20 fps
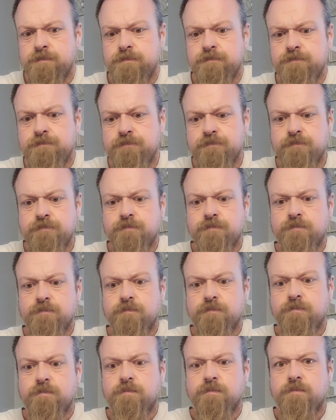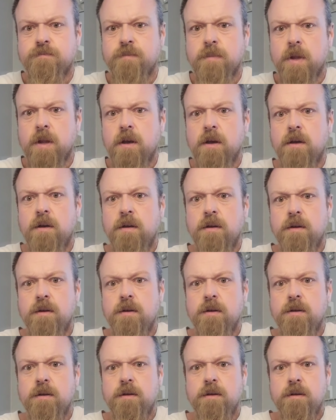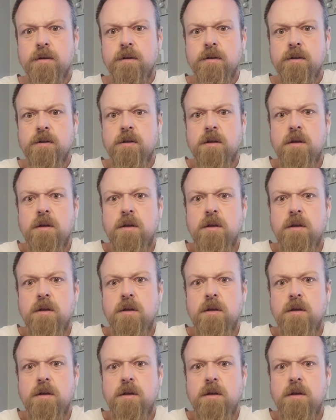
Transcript: No one is speaking in this clip.